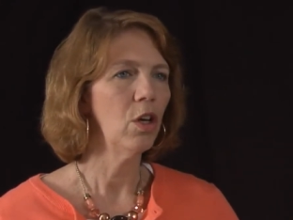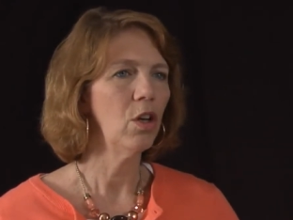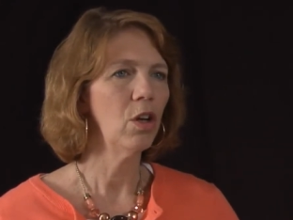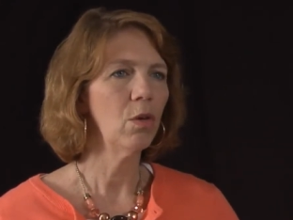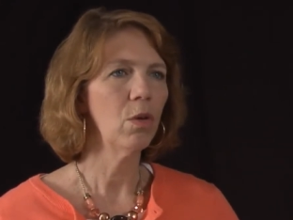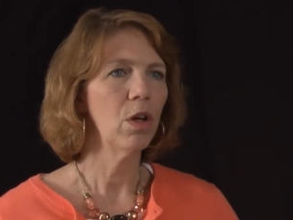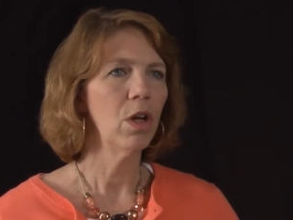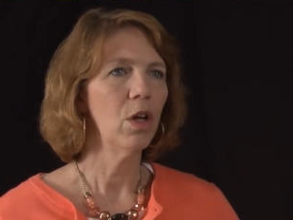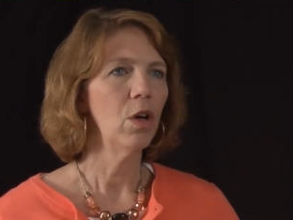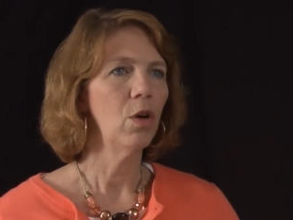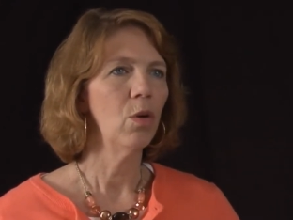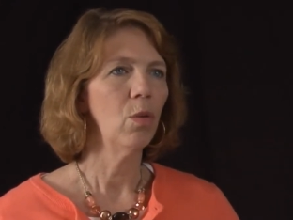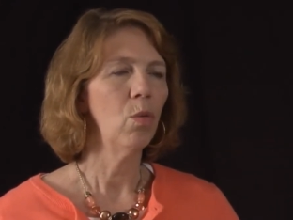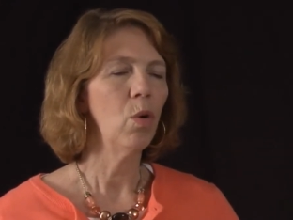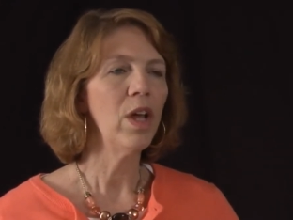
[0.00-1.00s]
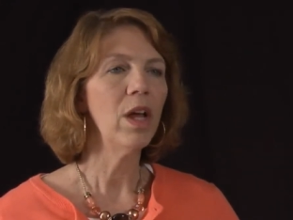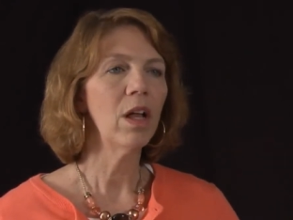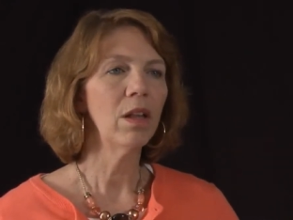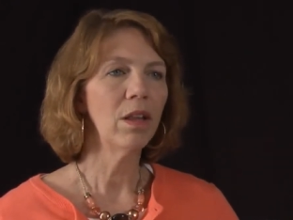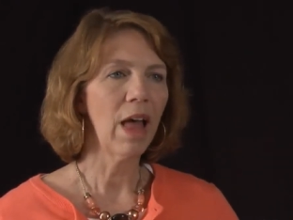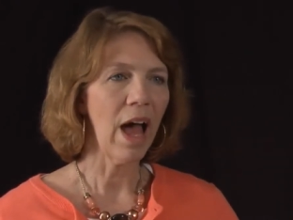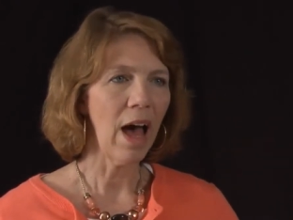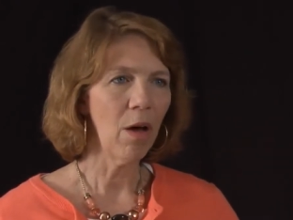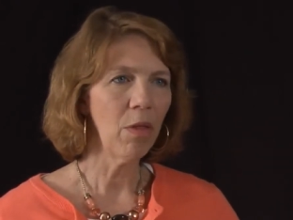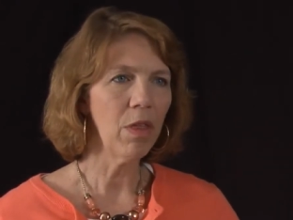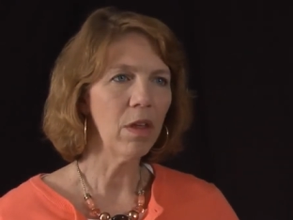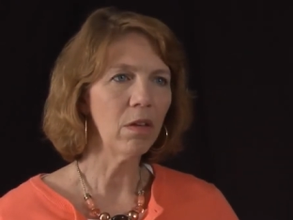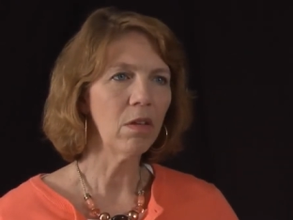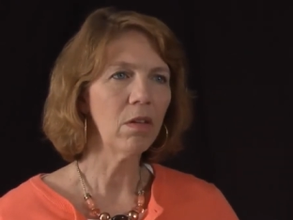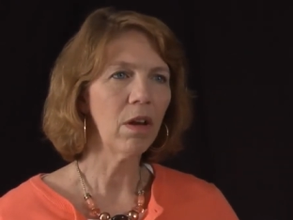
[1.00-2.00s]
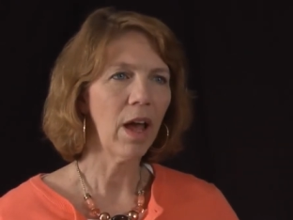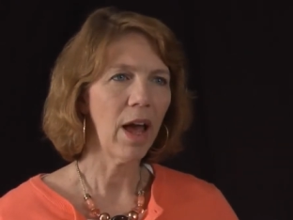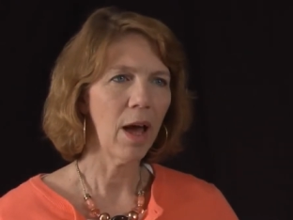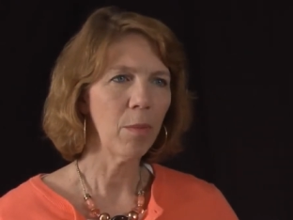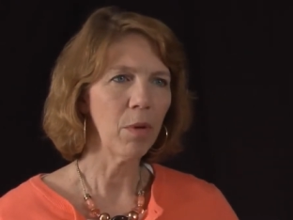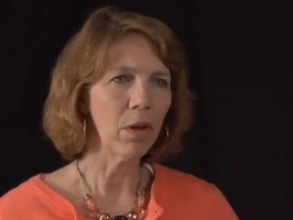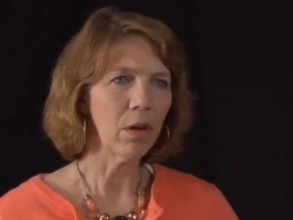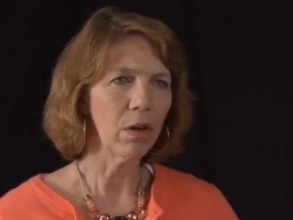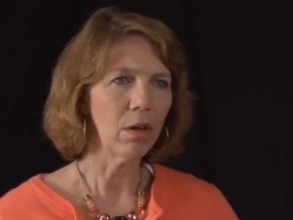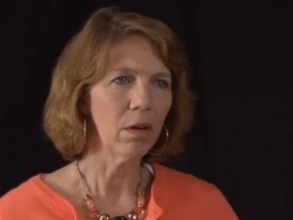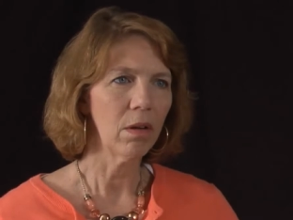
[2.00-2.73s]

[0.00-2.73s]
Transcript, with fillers: You know, we allow this to happen.